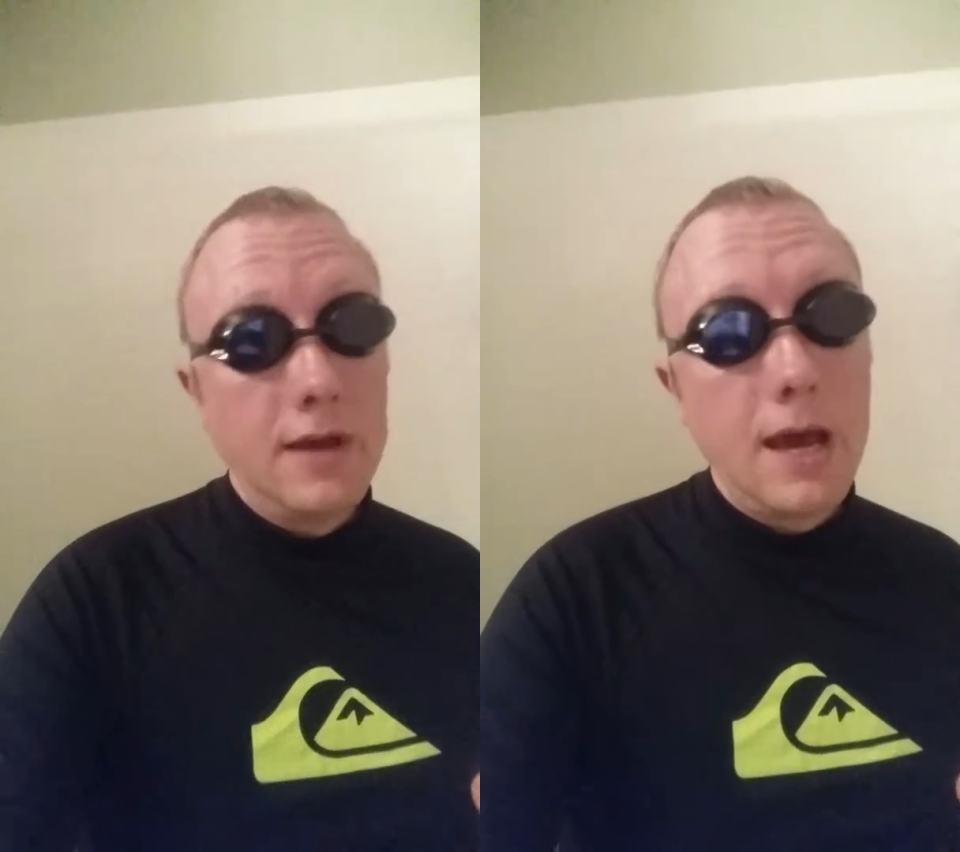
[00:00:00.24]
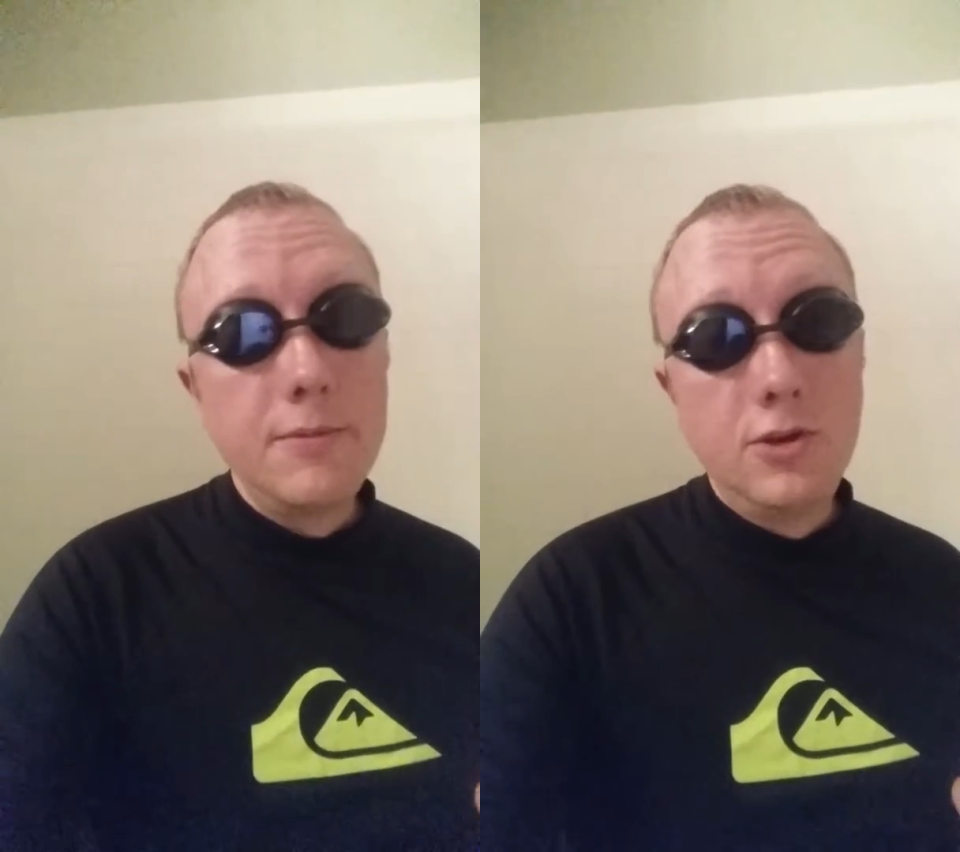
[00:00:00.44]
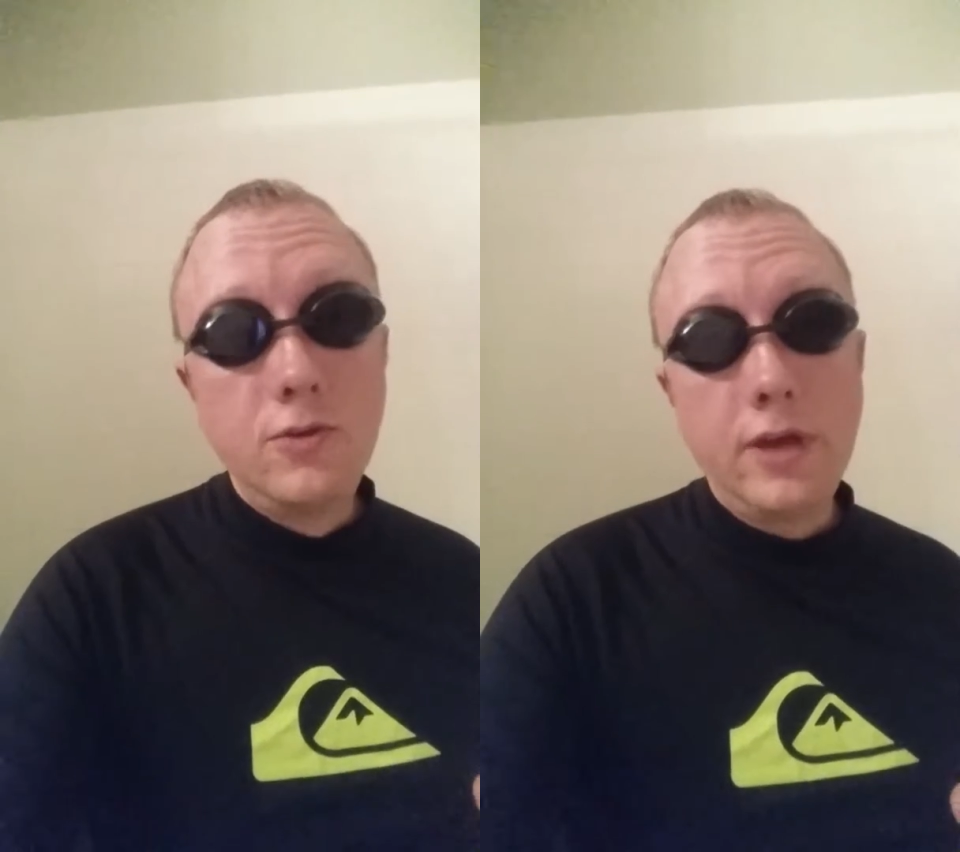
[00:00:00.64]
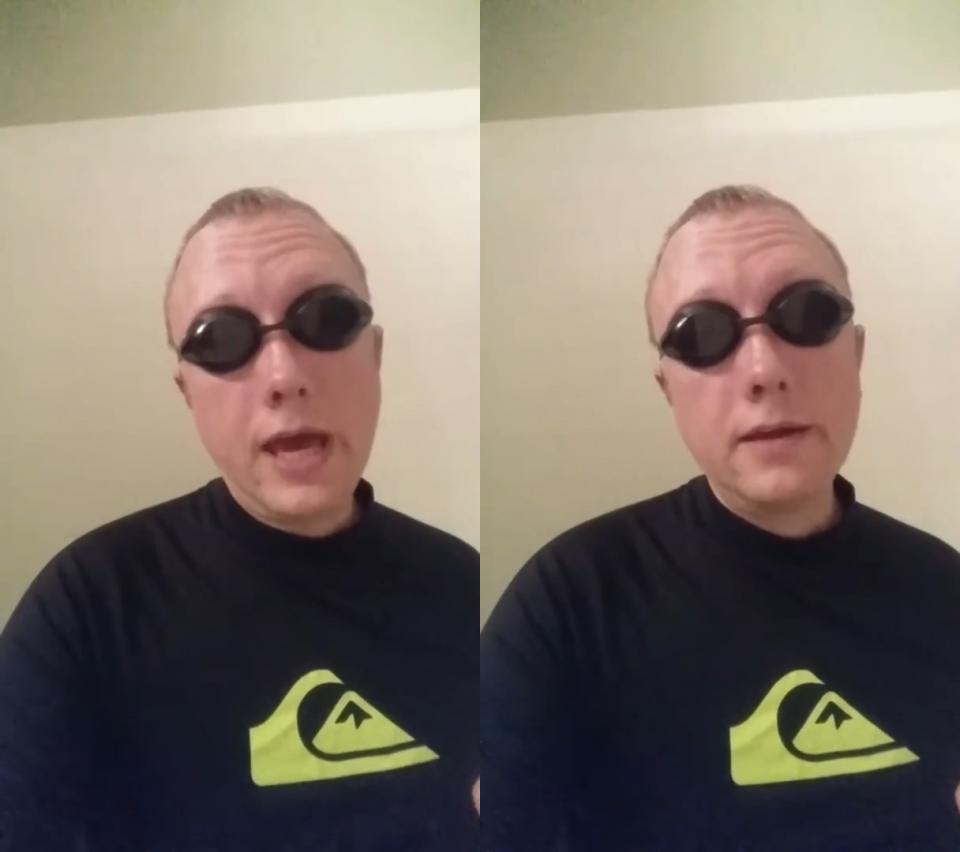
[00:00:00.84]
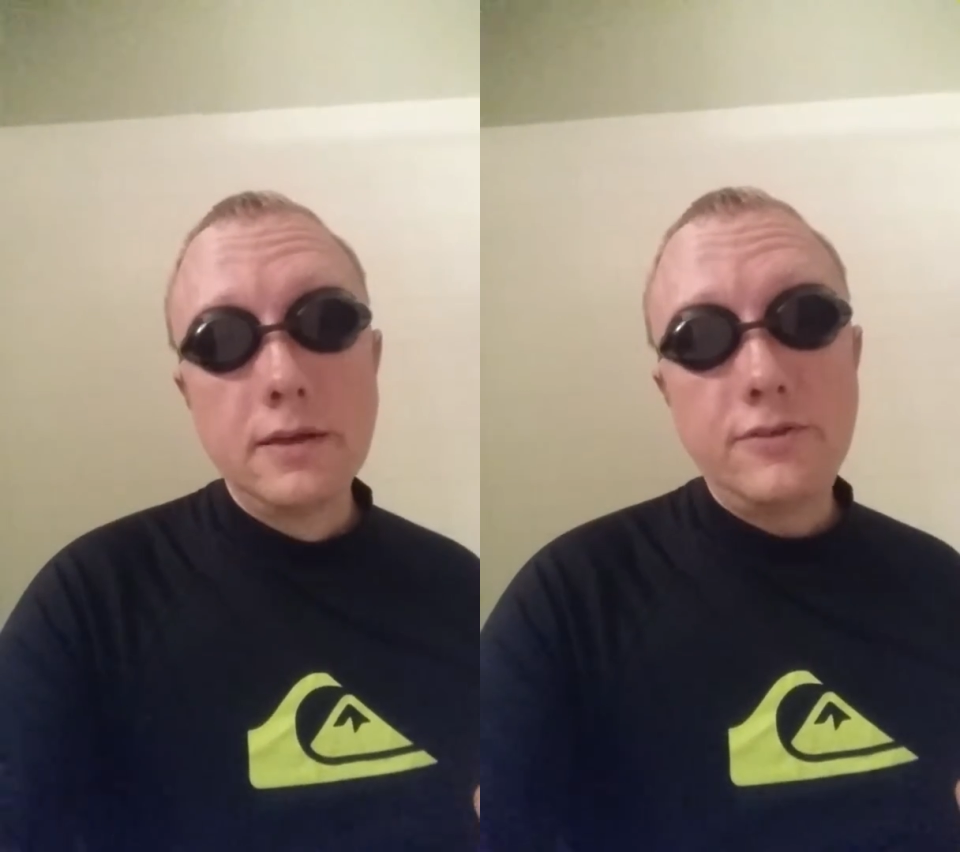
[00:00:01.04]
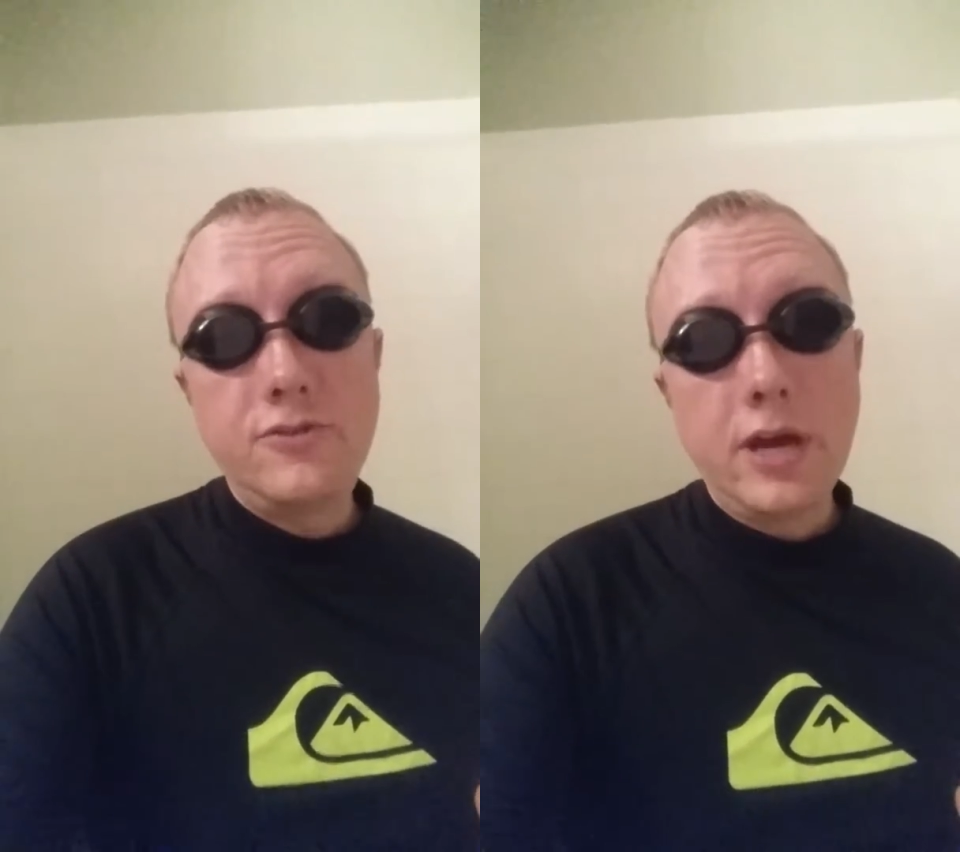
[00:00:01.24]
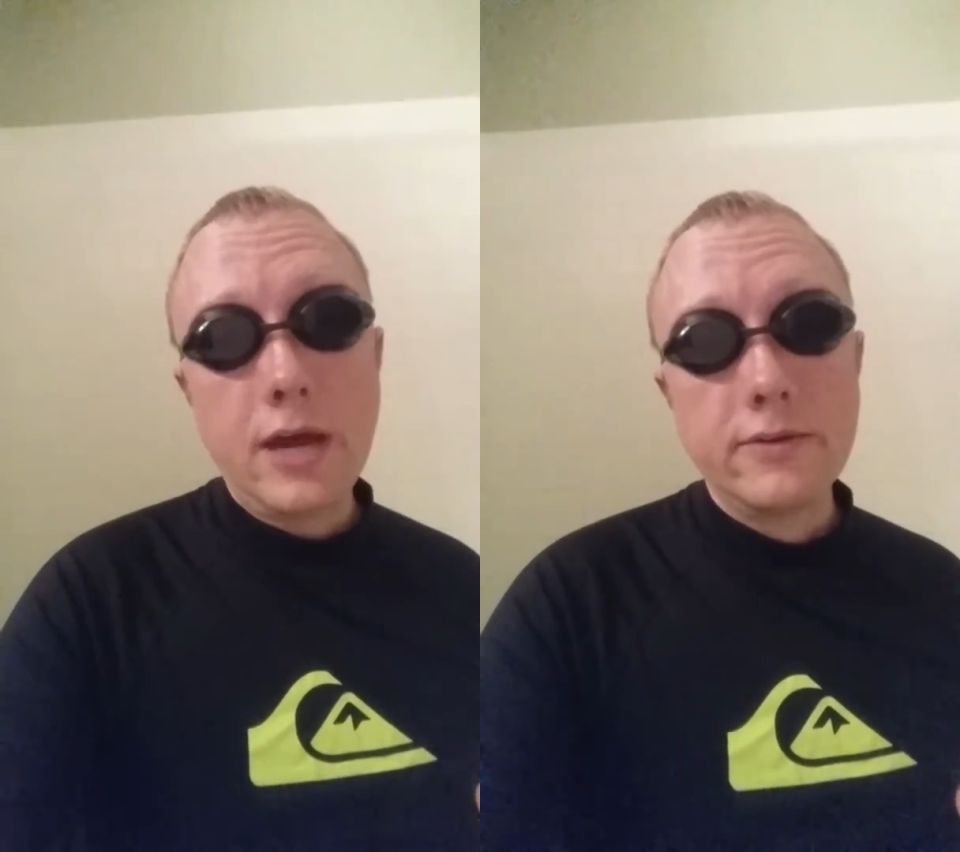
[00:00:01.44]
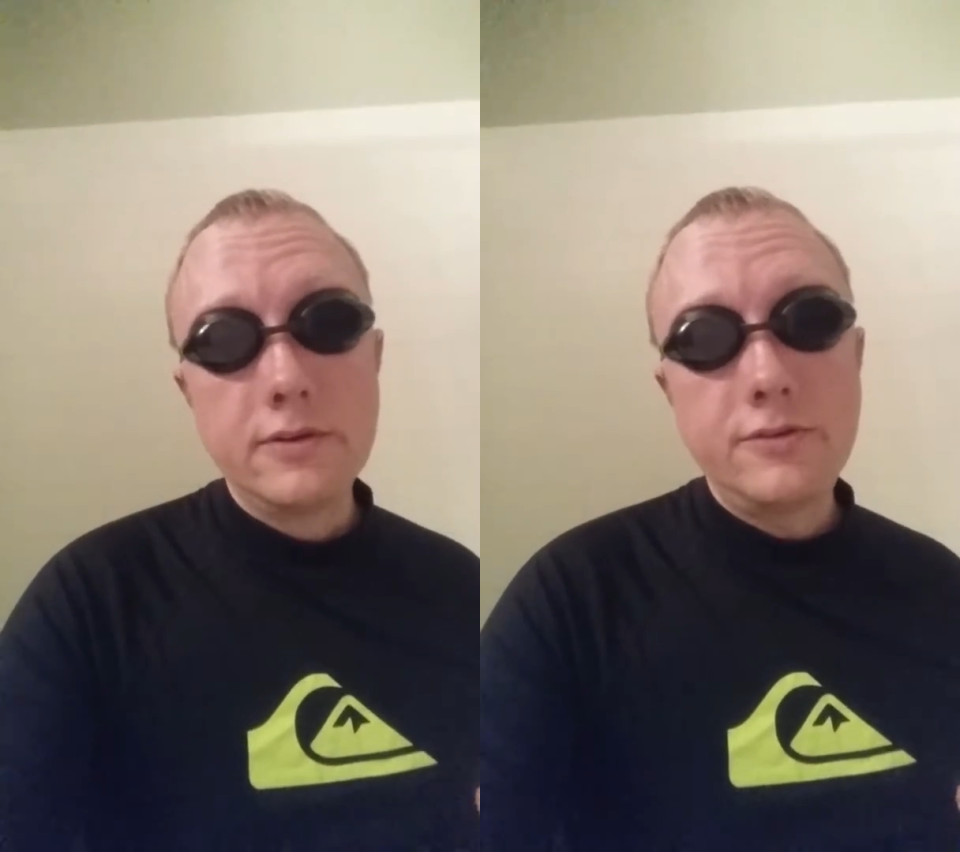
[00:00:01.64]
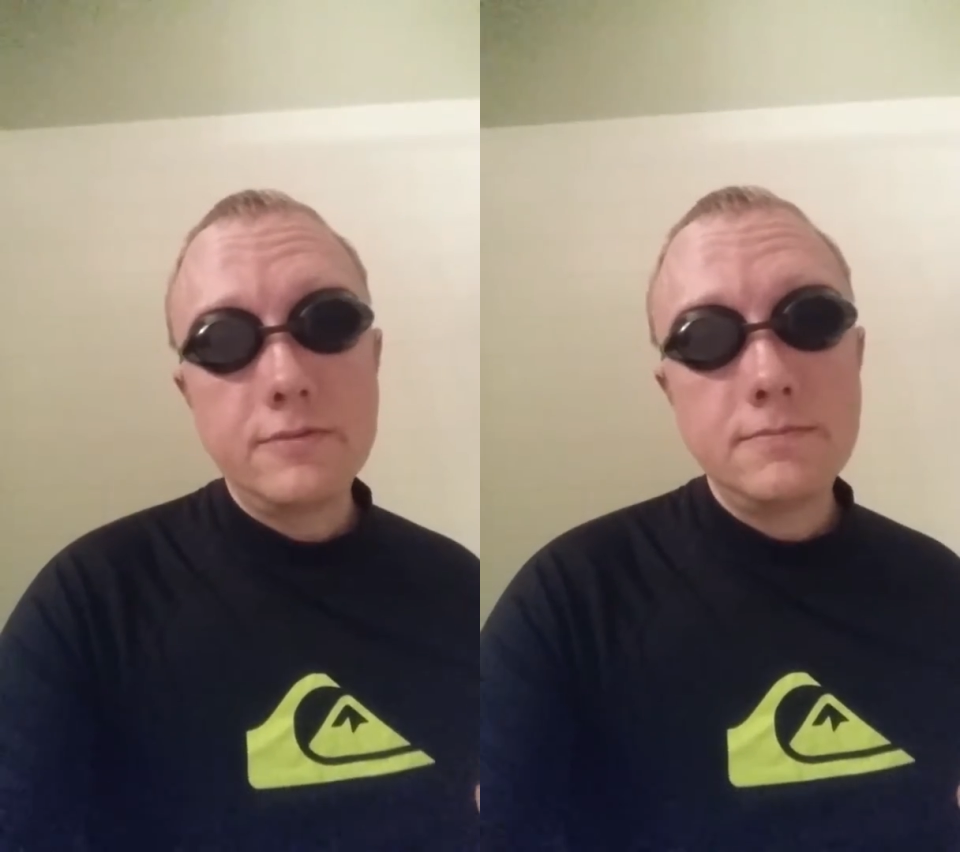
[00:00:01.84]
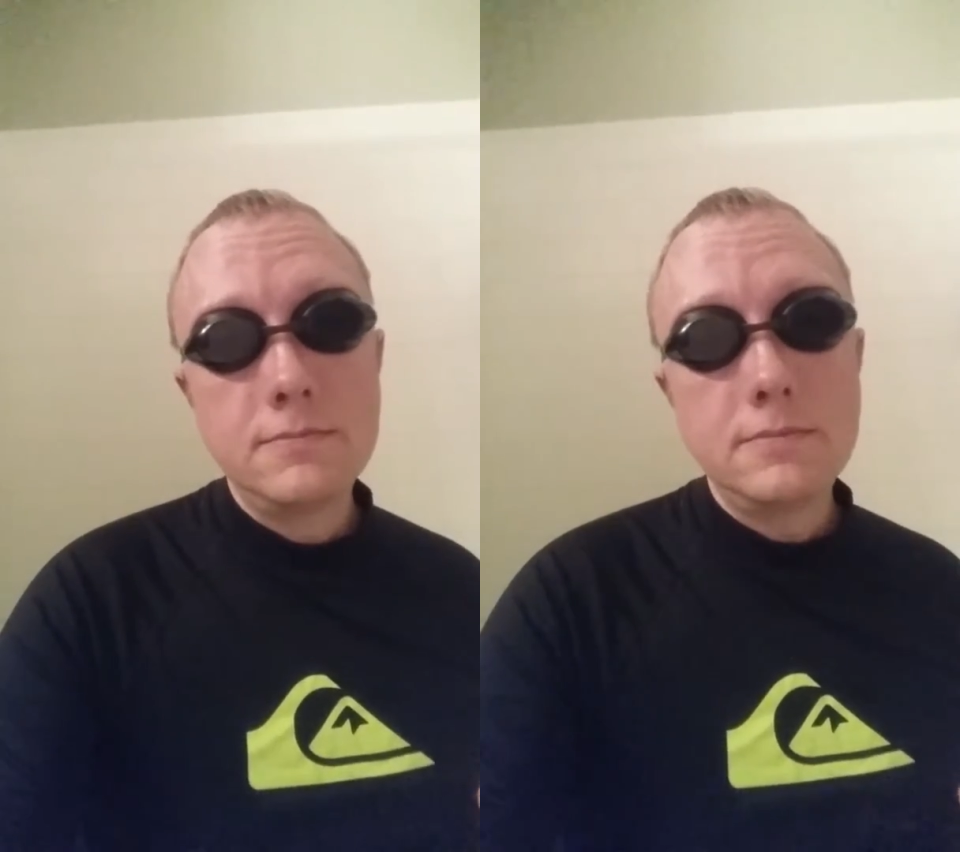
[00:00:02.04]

Time to do the ALS challenge.